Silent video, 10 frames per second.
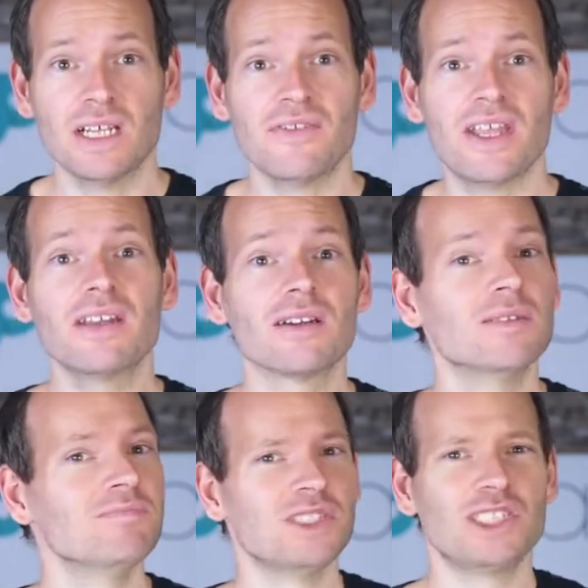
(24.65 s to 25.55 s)
They either
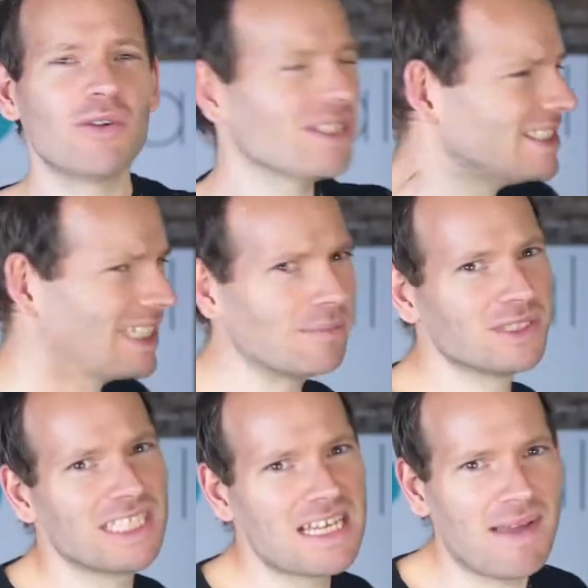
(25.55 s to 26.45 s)
show the
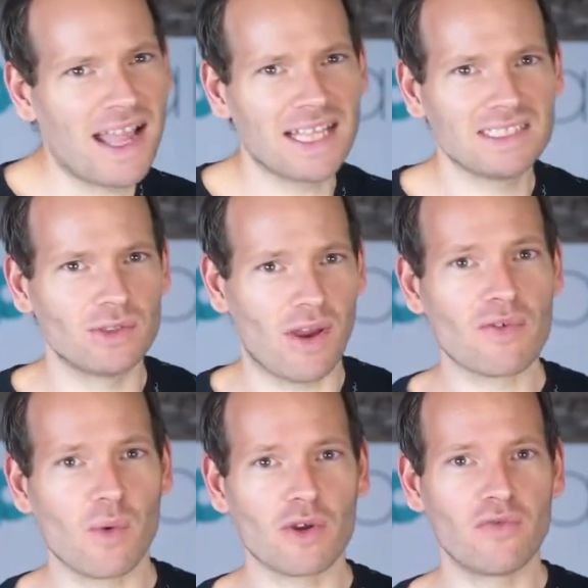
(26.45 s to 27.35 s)
same ads to
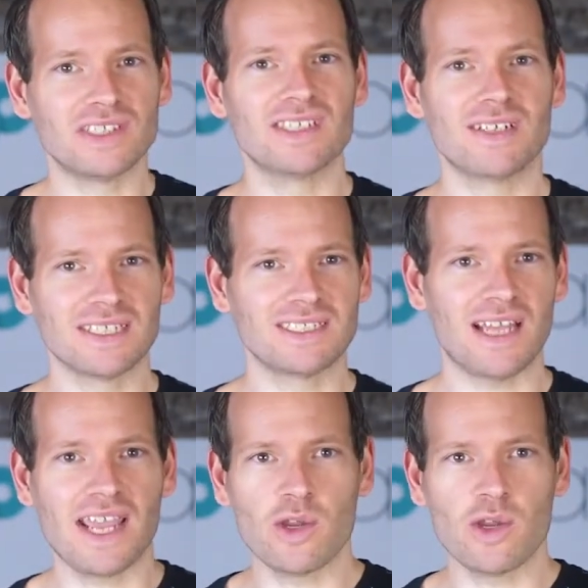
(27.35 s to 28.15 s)
everyone who visited their site,